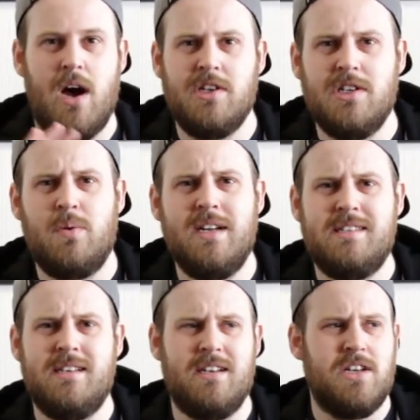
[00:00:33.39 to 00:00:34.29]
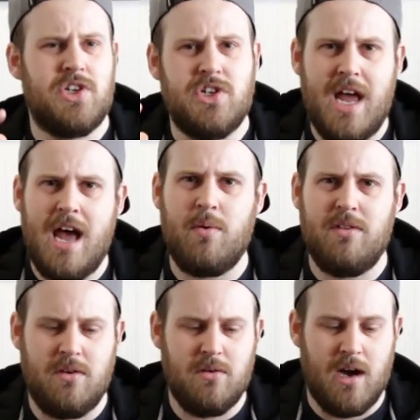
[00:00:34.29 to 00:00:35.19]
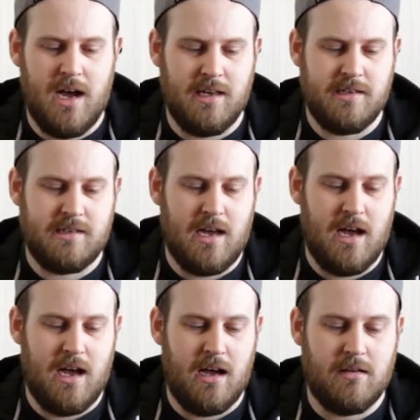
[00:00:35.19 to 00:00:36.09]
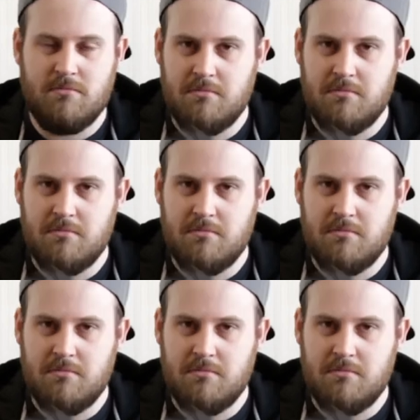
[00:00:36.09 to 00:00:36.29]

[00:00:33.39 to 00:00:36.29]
I just wanted to share with you guys uh,